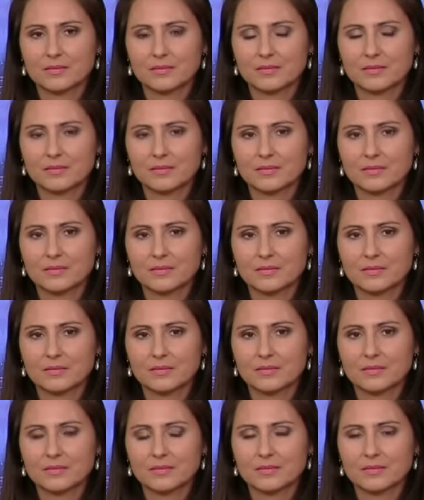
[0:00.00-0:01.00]

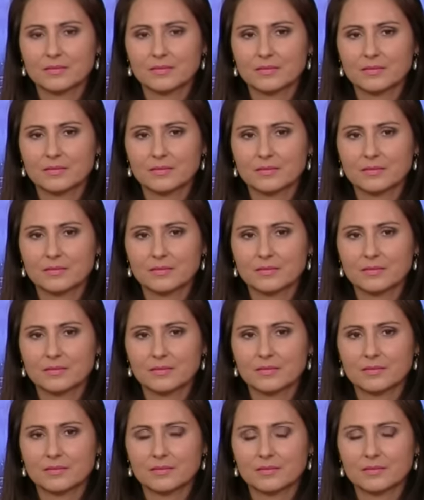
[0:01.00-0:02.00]

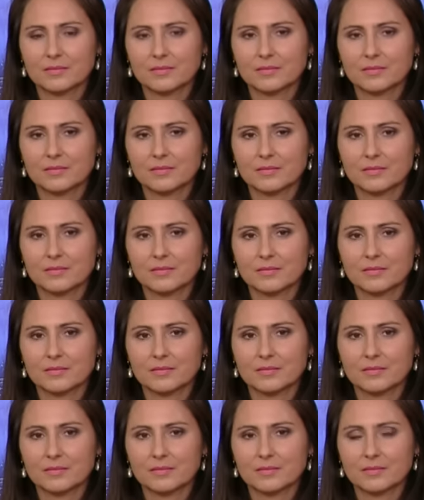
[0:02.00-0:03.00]

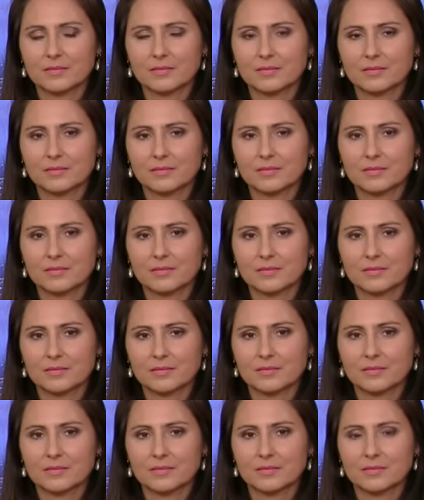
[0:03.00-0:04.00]

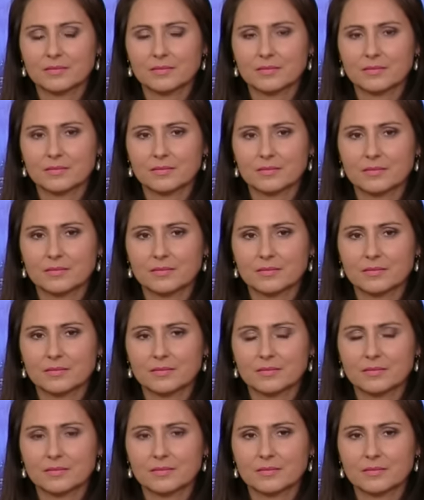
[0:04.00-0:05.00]

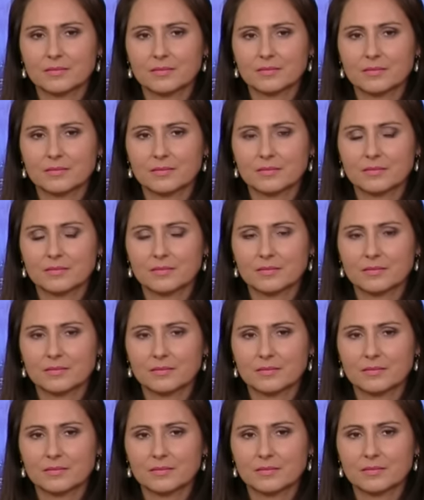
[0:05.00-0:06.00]

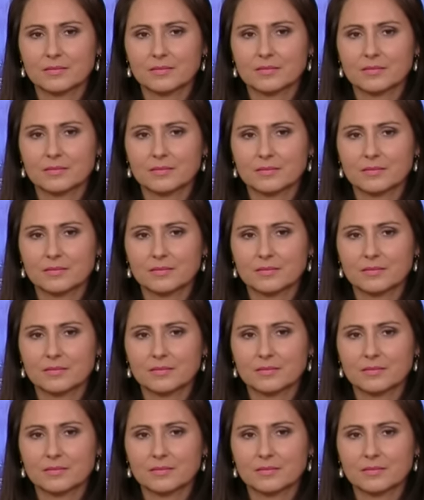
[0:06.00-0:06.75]
(not speaking)